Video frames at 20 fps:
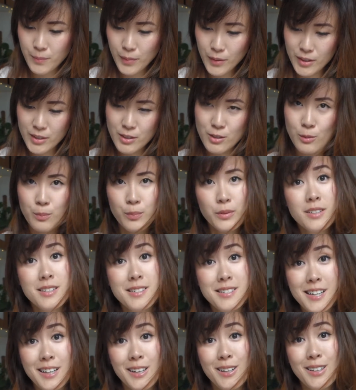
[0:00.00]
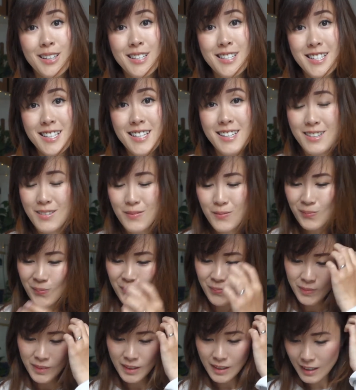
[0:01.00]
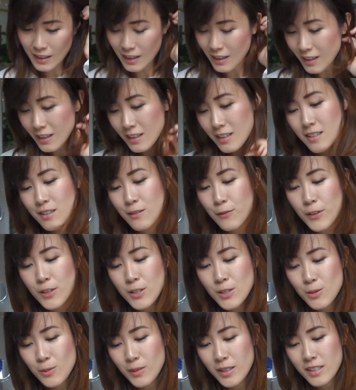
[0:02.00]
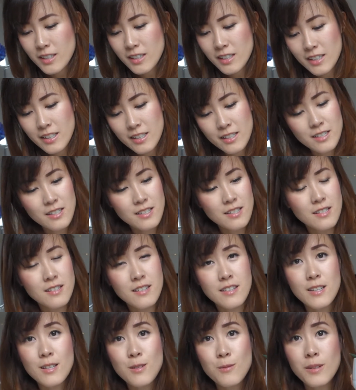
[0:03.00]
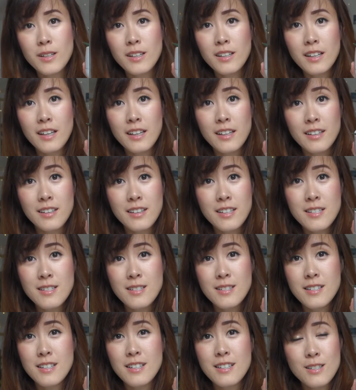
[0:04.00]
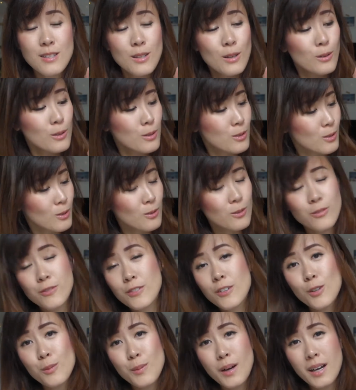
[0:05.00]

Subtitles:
bought to put the succulents in. And first one is this one, and this is also from